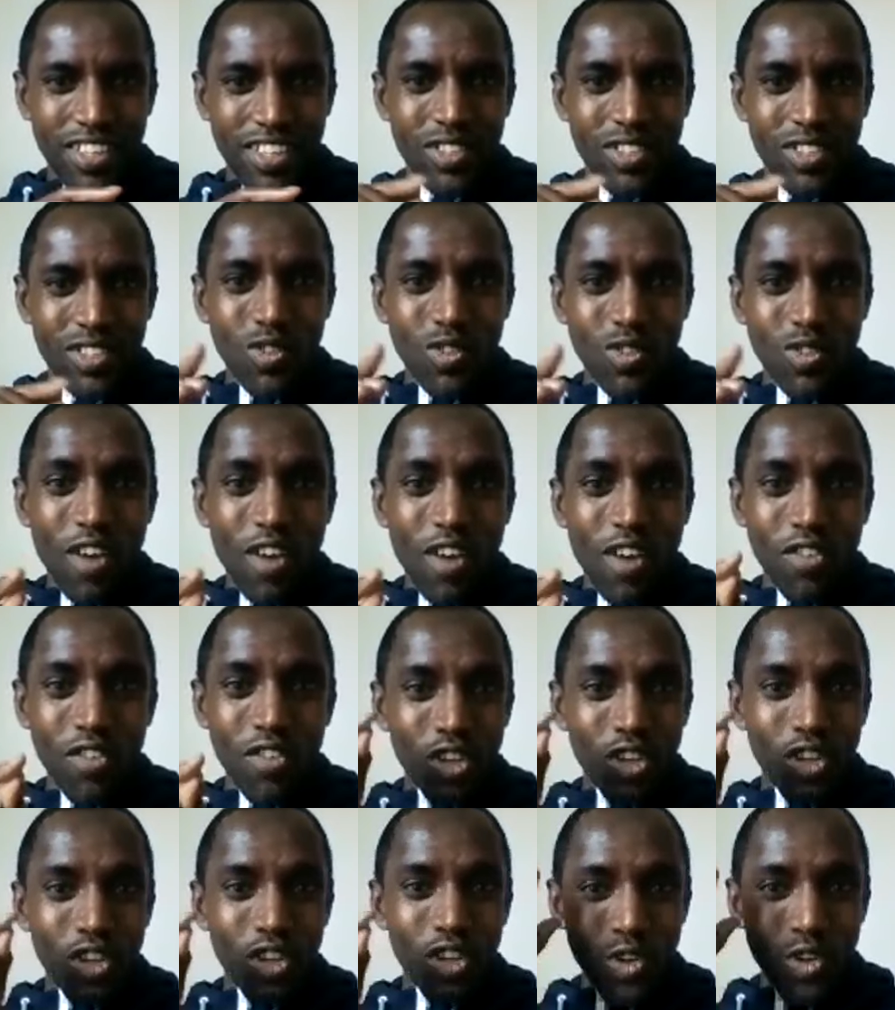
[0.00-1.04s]
to
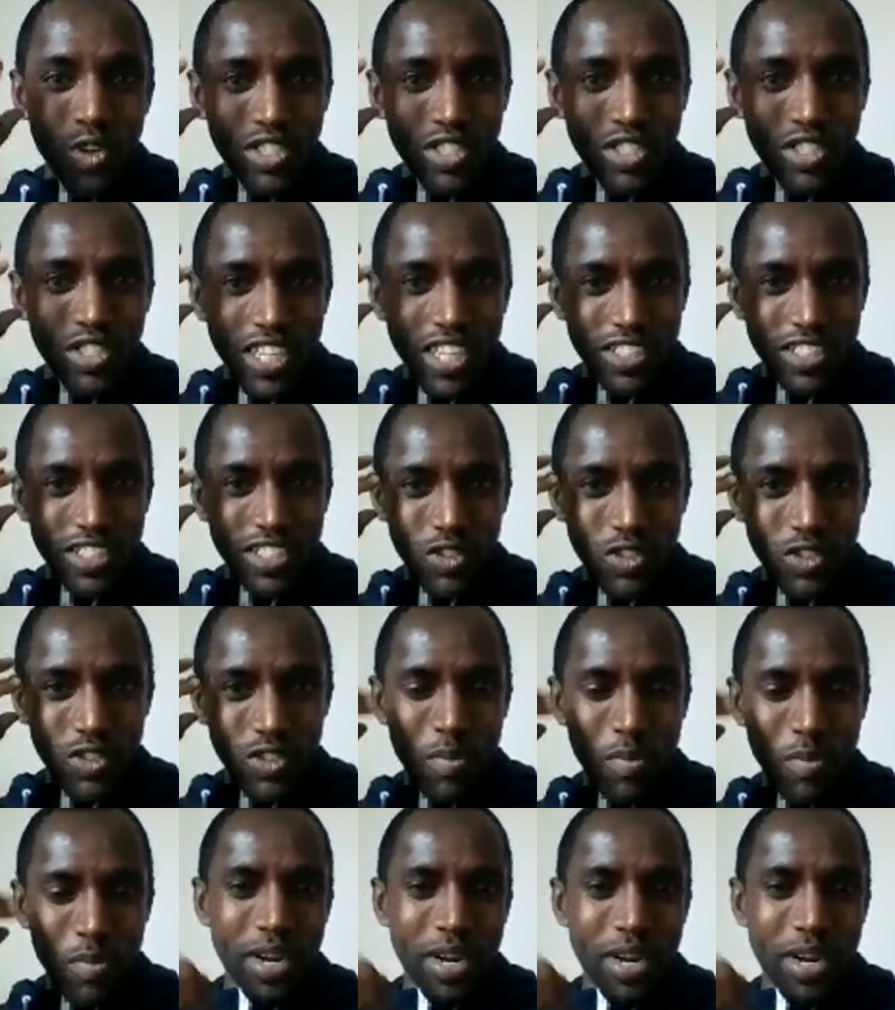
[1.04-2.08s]
avoid those things in your
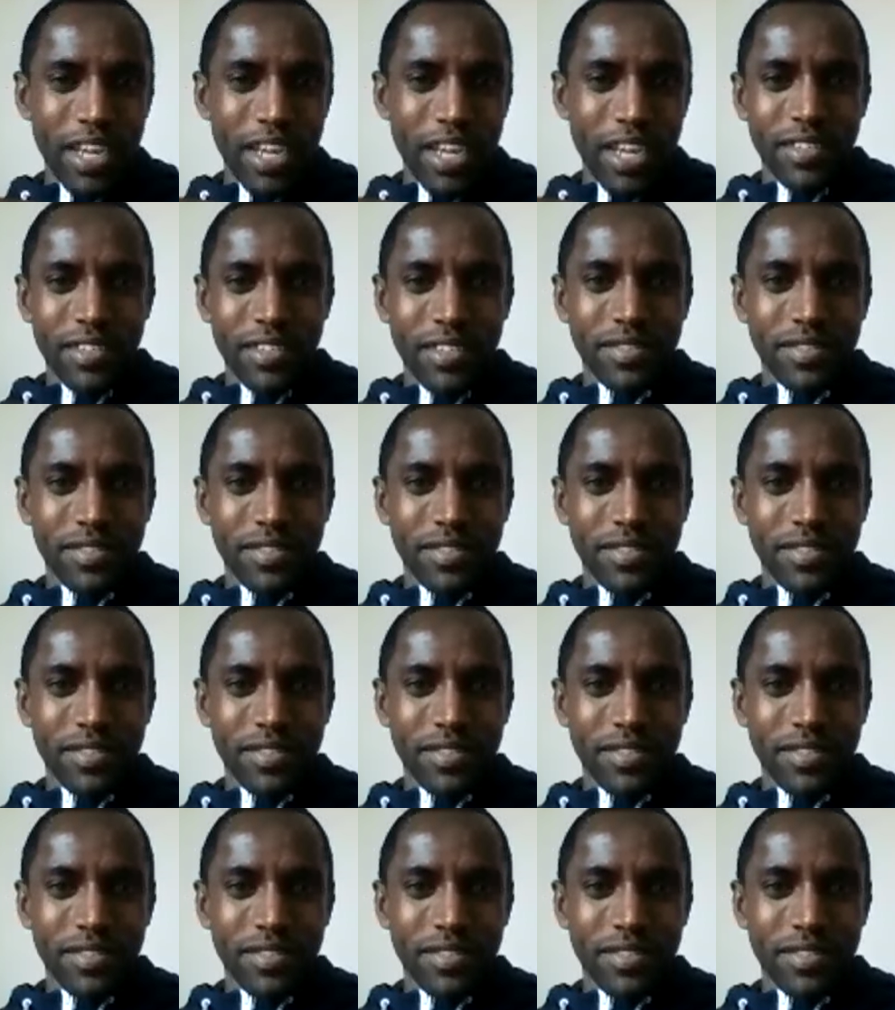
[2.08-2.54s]
brain.